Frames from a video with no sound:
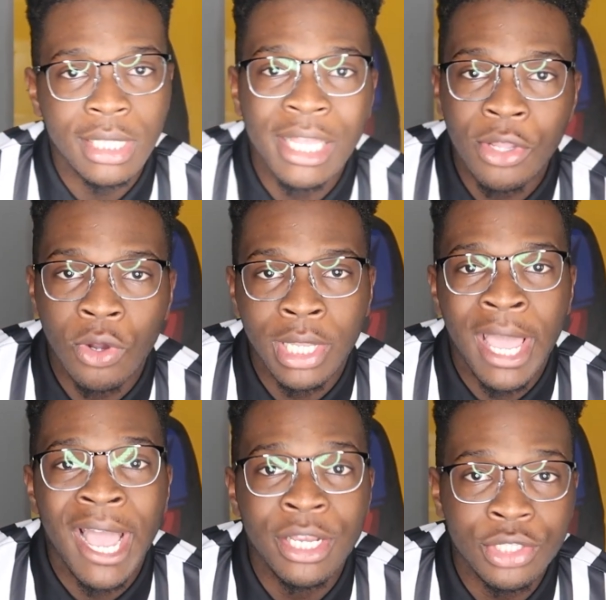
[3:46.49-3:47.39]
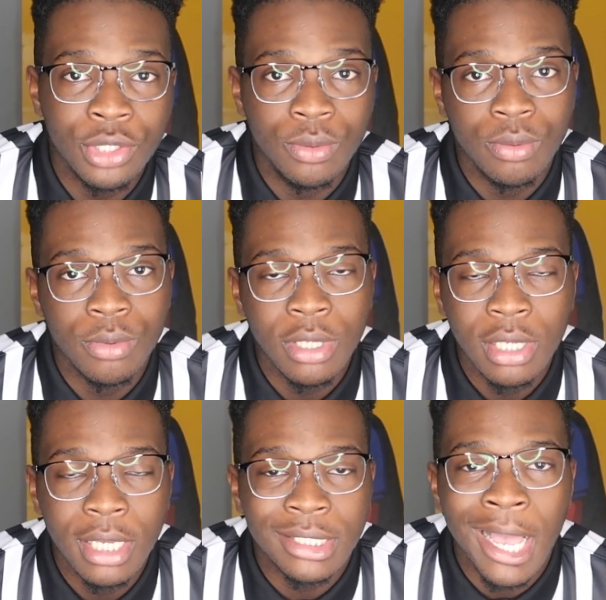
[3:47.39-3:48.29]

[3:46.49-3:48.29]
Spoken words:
that they're going to ask you is,